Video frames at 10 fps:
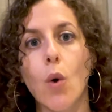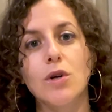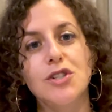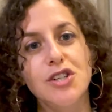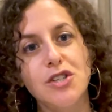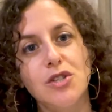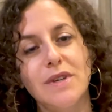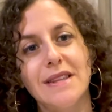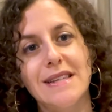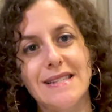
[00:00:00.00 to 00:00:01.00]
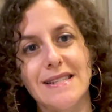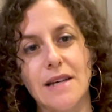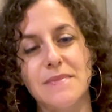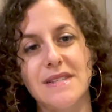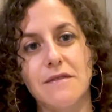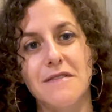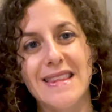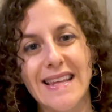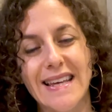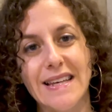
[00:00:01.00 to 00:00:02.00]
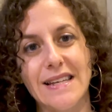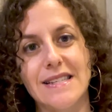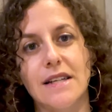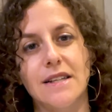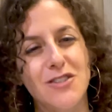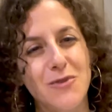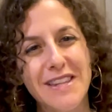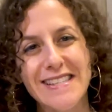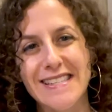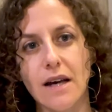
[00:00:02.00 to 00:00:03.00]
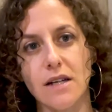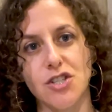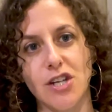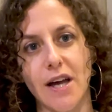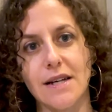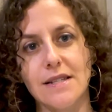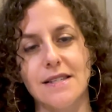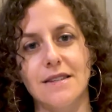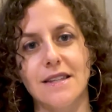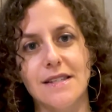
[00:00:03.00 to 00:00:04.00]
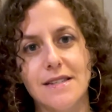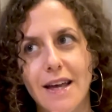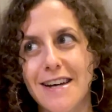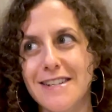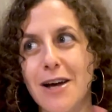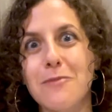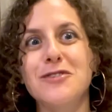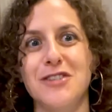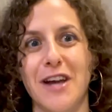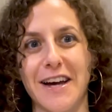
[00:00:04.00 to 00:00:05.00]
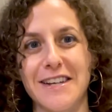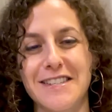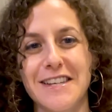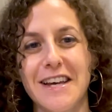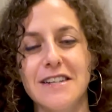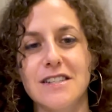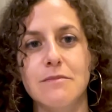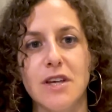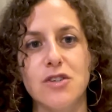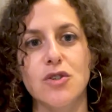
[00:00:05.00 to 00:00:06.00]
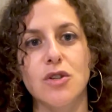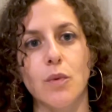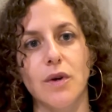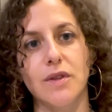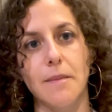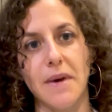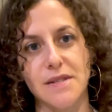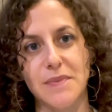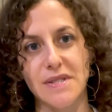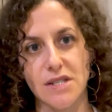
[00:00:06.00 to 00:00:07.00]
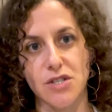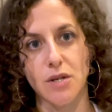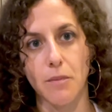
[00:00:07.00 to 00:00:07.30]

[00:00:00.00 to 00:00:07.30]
We're just doing these types of things and doing these gut checks and these double checks to make sure that we're in the best position